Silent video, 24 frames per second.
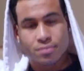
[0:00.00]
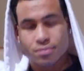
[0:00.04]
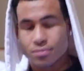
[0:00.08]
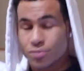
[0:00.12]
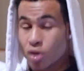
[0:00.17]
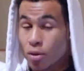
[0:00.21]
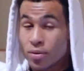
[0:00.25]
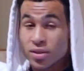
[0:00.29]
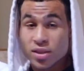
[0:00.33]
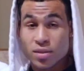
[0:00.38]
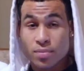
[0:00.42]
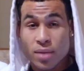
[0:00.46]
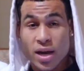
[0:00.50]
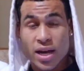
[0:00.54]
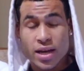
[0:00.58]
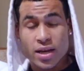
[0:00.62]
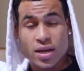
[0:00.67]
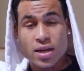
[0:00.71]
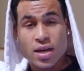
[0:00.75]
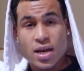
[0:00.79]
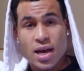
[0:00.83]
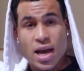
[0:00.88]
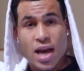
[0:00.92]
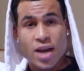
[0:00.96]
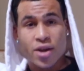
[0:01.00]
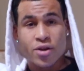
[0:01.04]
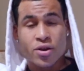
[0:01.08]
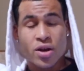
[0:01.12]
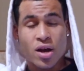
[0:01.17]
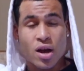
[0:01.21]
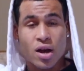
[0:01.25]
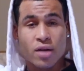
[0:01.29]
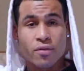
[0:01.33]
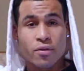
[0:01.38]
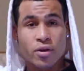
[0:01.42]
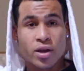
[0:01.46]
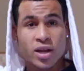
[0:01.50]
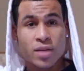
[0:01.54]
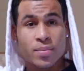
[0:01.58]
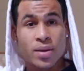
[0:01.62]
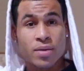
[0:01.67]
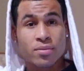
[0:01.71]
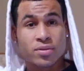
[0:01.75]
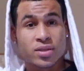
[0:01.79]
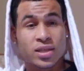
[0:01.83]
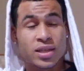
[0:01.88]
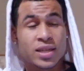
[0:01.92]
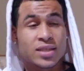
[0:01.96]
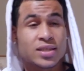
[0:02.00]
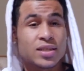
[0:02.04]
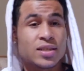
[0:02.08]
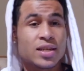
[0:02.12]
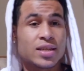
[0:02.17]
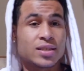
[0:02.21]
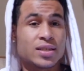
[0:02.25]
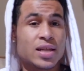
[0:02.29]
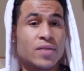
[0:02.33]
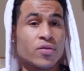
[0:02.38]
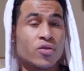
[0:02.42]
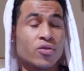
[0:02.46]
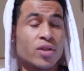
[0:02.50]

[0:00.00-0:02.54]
Nobody's gonna buy it, and you're not ever gonna be able to get to the next level.